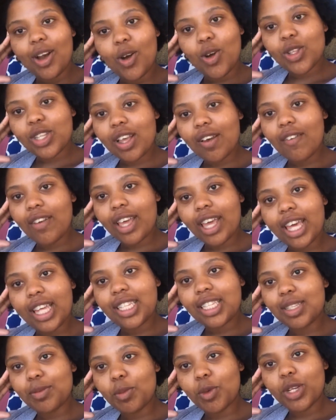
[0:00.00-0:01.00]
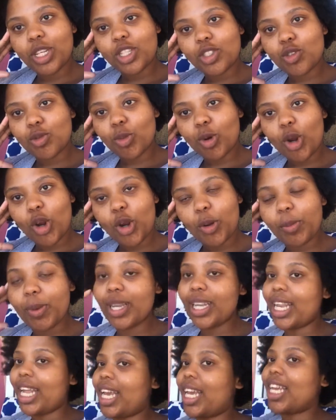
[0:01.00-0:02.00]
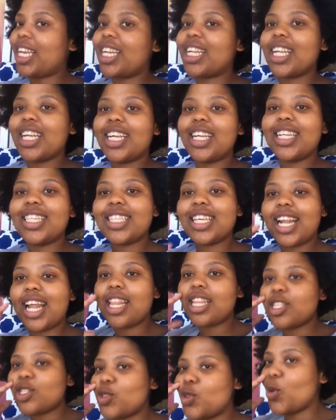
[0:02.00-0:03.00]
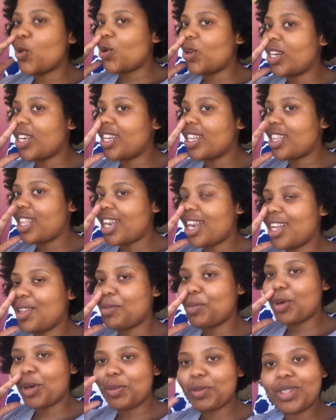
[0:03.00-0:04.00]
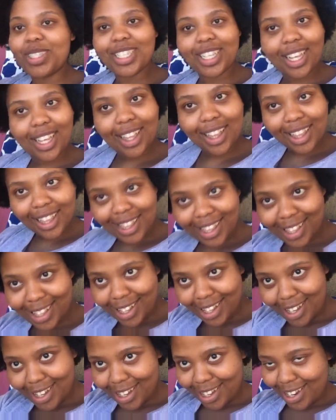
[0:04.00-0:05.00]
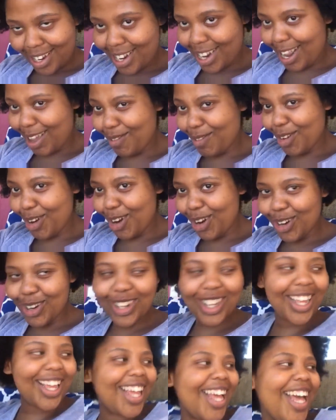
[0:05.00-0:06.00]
Also having a hectic morning tomorrow, but like, it's another story that I'll probably tell. Never? Okay,